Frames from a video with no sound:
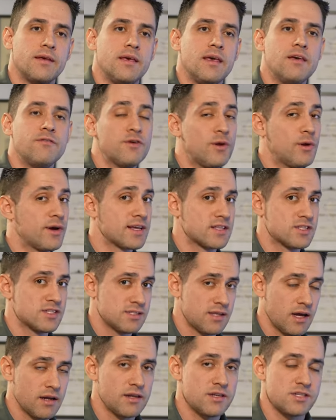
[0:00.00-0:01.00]
If you look at
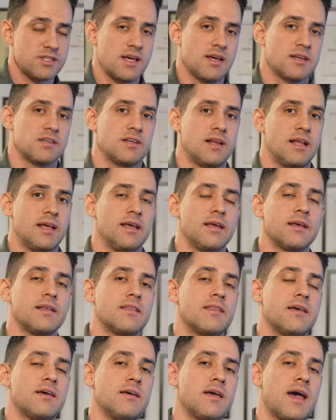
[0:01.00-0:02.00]
studies actually,
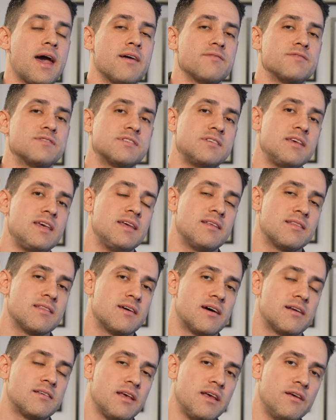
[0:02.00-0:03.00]
they have seen
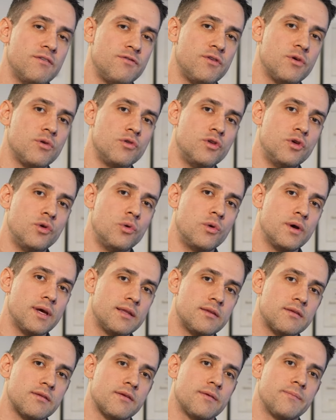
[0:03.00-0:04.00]
that if you do
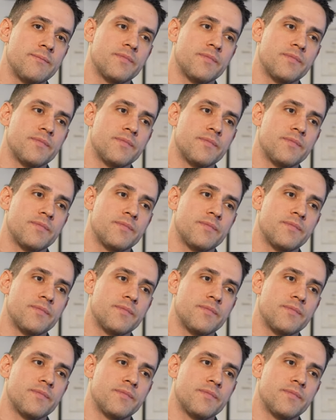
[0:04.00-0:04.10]
it